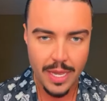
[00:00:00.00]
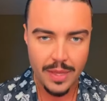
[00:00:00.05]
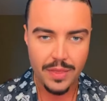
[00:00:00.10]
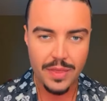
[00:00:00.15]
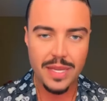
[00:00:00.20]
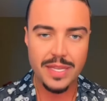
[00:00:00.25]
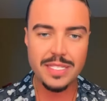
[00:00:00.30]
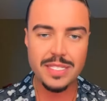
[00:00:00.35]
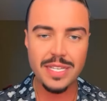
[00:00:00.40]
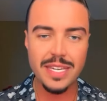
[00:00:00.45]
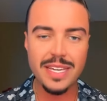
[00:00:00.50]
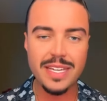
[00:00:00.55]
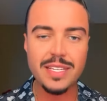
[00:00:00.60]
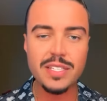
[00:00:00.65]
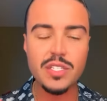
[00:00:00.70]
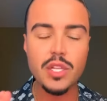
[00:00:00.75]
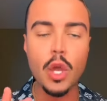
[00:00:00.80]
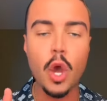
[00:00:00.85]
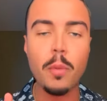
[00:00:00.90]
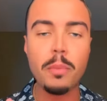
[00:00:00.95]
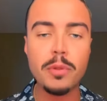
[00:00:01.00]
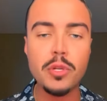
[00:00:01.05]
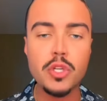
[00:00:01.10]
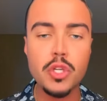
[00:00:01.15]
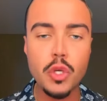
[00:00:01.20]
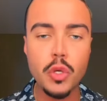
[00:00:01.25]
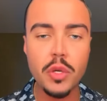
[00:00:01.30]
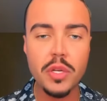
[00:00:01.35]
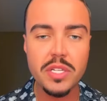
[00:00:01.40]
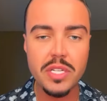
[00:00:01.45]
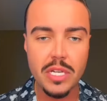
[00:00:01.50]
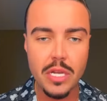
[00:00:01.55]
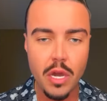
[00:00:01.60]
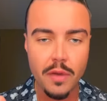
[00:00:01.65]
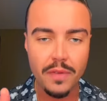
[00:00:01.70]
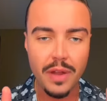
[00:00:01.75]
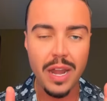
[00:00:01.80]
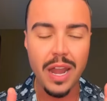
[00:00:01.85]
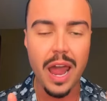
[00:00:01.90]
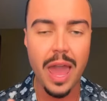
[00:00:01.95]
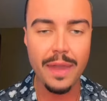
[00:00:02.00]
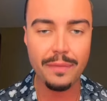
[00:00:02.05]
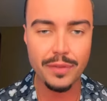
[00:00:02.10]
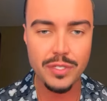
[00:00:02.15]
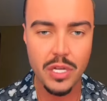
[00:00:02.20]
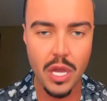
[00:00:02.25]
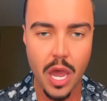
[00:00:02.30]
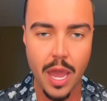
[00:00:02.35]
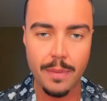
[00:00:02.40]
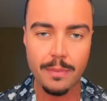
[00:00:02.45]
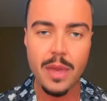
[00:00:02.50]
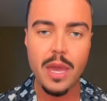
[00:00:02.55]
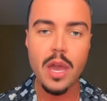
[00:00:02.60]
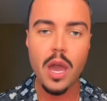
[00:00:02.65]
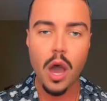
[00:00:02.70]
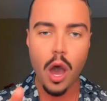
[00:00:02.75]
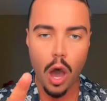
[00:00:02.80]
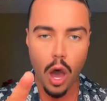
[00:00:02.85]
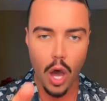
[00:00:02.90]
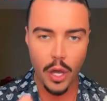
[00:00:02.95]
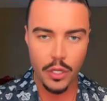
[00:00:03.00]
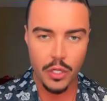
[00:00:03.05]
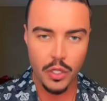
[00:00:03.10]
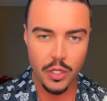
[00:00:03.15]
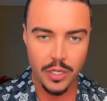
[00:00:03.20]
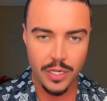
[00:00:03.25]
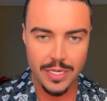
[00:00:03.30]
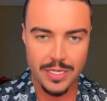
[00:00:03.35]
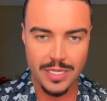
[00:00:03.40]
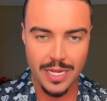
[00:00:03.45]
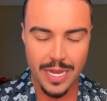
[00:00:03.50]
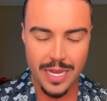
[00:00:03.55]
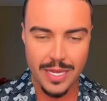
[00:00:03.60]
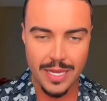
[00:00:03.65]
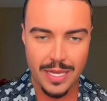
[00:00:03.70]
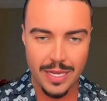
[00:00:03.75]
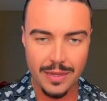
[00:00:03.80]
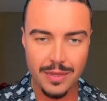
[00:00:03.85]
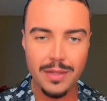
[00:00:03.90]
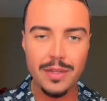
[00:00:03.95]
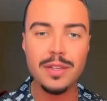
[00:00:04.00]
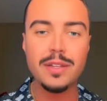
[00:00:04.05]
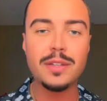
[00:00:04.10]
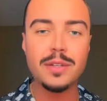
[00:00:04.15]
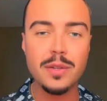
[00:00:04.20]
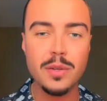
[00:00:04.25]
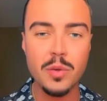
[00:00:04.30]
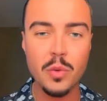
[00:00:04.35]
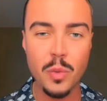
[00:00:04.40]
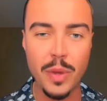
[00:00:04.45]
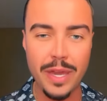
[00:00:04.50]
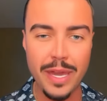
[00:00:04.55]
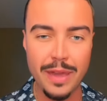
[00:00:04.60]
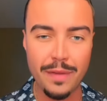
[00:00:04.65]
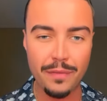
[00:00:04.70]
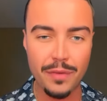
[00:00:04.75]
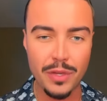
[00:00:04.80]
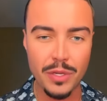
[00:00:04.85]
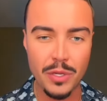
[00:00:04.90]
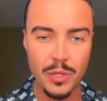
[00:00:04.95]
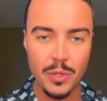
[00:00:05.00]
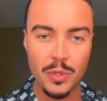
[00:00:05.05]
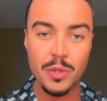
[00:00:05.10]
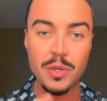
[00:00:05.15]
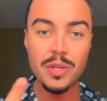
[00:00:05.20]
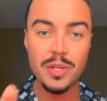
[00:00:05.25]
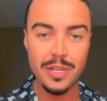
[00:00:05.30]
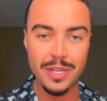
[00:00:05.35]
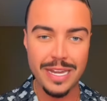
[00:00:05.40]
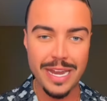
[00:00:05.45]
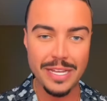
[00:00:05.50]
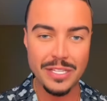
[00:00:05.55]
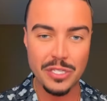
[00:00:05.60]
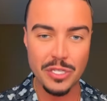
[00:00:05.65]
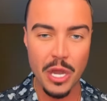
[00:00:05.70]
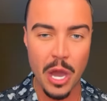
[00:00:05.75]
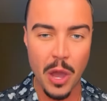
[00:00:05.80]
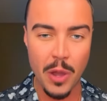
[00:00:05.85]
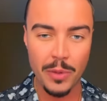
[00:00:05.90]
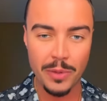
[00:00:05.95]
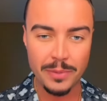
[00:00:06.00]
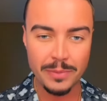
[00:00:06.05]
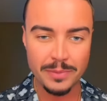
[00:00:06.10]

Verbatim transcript: This is the opportunity of a lifetime. Are you going to take it? We're here for you. Let's go.